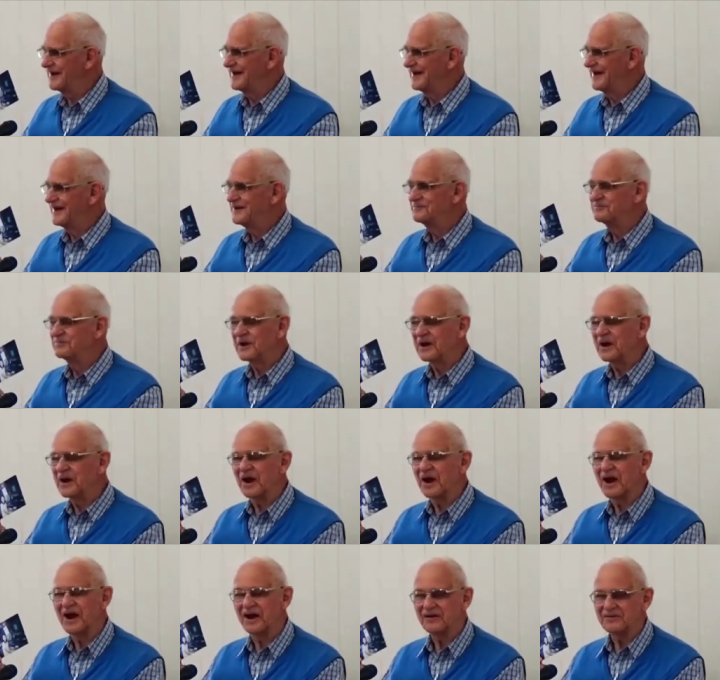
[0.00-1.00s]
Manila,
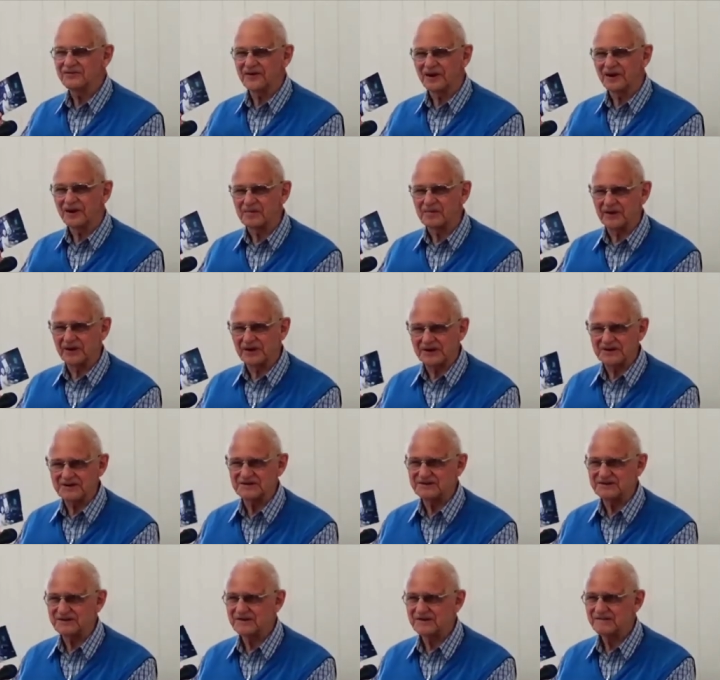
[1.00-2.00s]
Philippines,
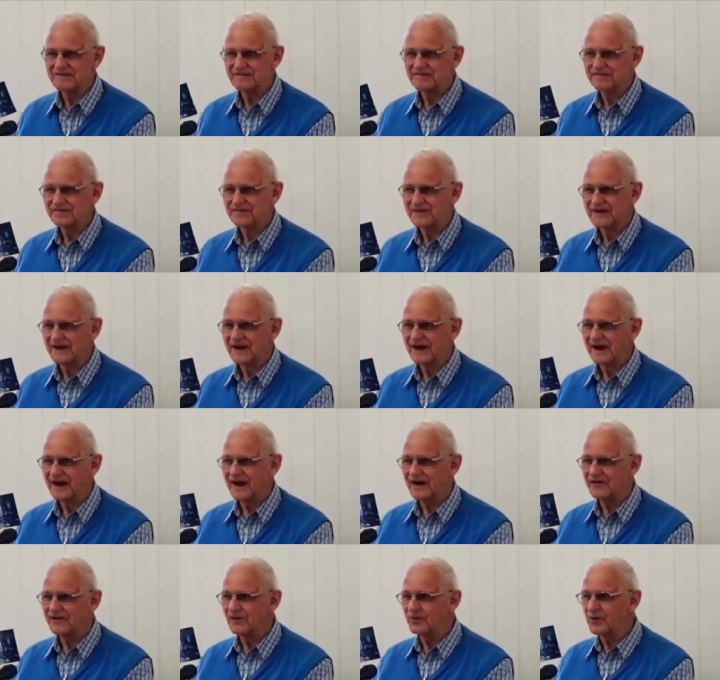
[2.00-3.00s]

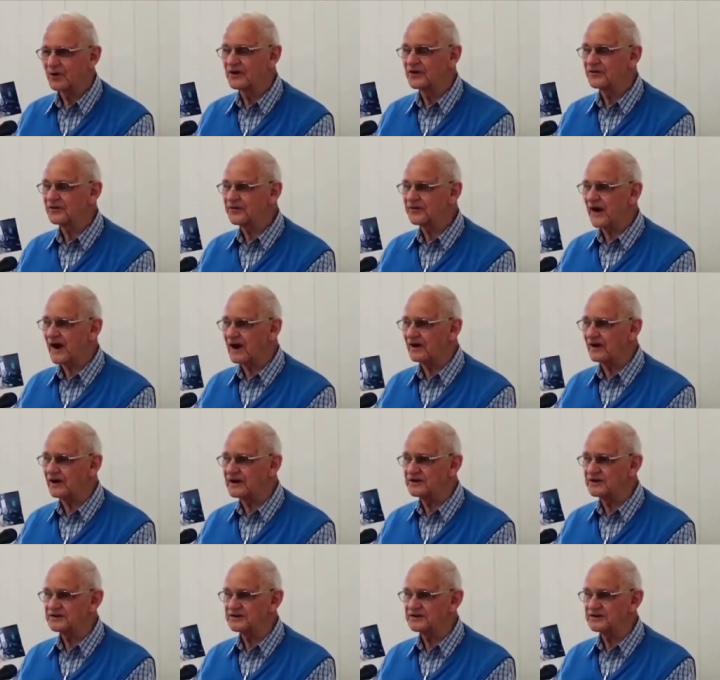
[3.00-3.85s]
with Far East